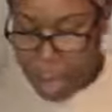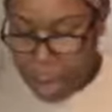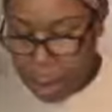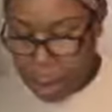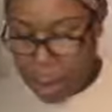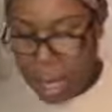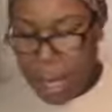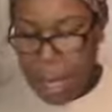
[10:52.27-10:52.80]
it
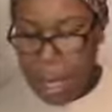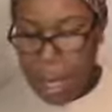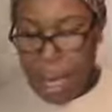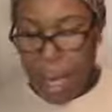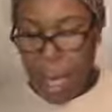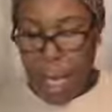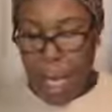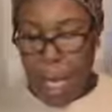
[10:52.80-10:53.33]
states,
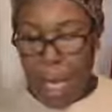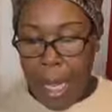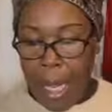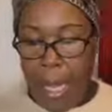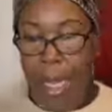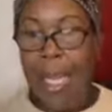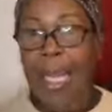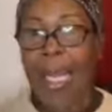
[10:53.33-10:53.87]
uh,
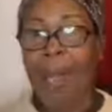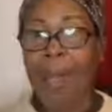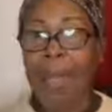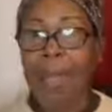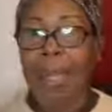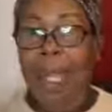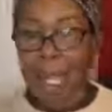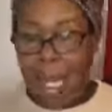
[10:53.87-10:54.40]
lead
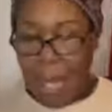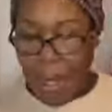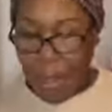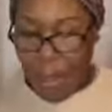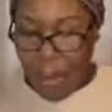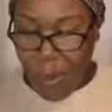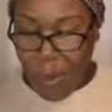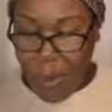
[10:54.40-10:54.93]
me,
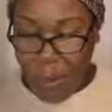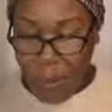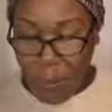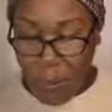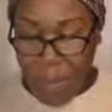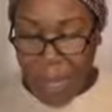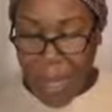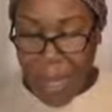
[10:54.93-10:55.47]
Lord.
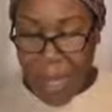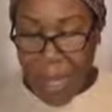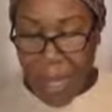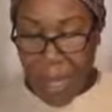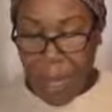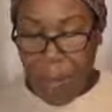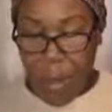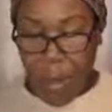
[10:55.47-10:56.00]

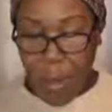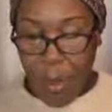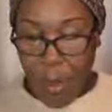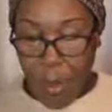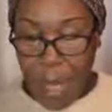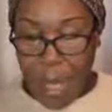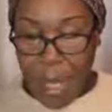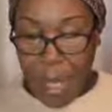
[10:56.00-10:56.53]
Lead me,
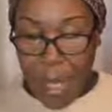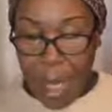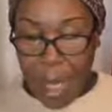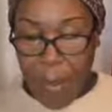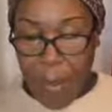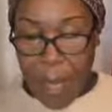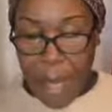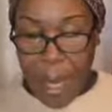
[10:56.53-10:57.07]
Lord, lead
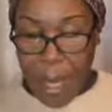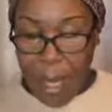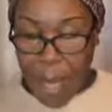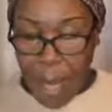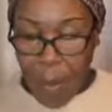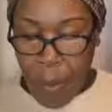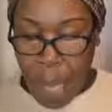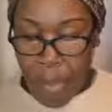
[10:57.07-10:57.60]
me in
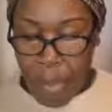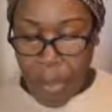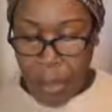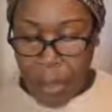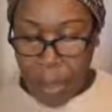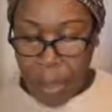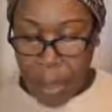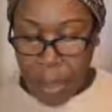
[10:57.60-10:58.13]
thy
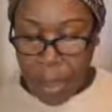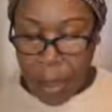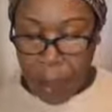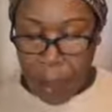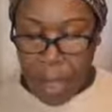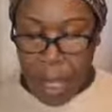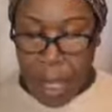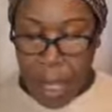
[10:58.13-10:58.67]
righteousness.
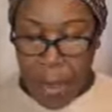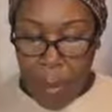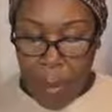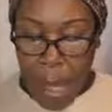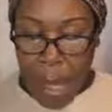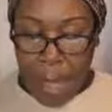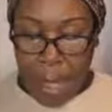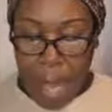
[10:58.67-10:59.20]

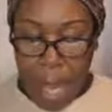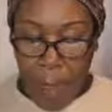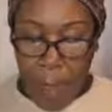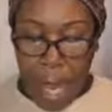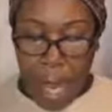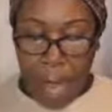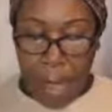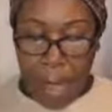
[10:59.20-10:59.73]
Make thy
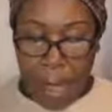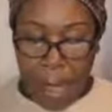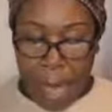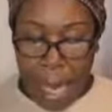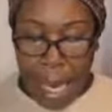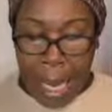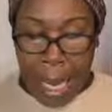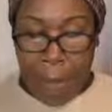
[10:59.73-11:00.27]
way
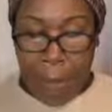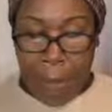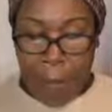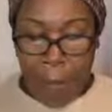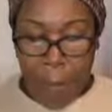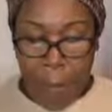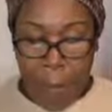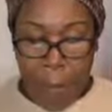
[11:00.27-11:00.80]
plain
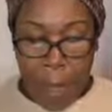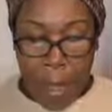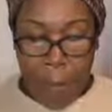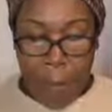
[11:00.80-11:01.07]
before my